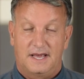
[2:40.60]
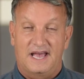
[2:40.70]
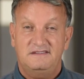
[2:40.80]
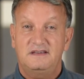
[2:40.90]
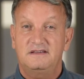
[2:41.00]

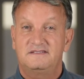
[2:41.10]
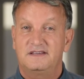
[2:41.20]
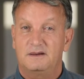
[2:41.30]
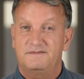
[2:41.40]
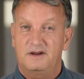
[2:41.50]
As you can
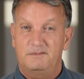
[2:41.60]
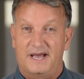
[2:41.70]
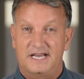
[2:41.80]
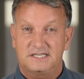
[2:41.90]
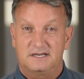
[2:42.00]
see, I'm very
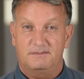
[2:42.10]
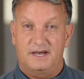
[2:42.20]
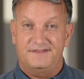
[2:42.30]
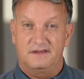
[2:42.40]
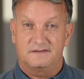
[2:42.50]
passionate
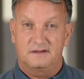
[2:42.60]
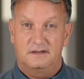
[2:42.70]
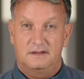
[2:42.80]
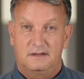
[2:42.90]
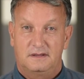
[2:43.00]
about this.
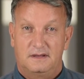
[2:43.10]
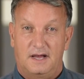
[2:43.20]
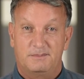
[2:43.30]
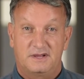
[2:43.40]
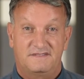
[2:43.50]

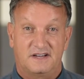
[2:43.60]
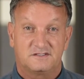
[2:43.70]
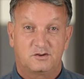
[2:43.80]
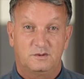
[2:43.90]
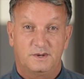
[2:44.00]
I believe our
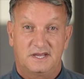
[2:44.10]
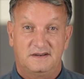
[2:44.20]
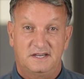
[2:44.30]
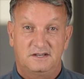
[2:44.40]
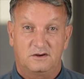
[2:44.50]
school will
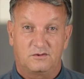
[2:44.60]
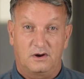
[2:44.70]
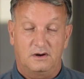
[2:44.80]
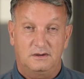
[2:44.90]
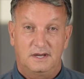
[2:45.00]
continue to
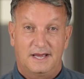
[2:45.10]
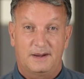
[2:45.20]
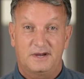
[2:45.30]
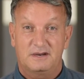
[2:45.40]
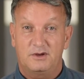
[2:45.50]
grow
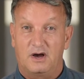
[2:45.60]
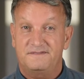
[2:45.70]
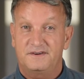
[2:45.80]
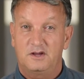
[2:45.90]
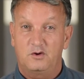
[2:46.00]
and we're going to be
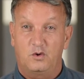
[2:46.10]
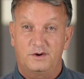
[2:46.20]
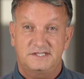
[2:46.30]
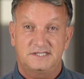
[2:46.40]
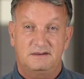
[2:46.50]
offering
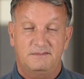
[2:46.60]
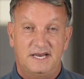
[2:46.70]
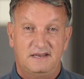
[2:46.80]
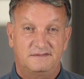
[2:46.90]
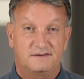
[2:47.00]
courses in
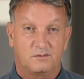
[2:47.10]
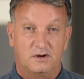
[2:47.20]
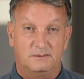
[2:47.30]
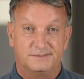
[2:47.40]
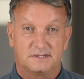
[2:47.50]
many different
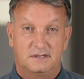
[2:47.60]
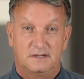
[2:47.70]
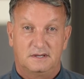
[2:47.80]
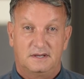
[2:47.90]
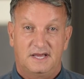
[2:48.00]
realms.
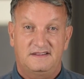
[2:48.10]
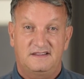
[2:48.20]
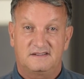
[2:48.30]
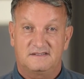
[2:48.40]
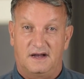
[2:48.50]
It's
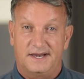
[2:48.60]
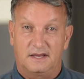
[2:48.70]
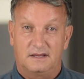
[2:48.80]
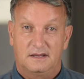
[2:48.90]
exciting.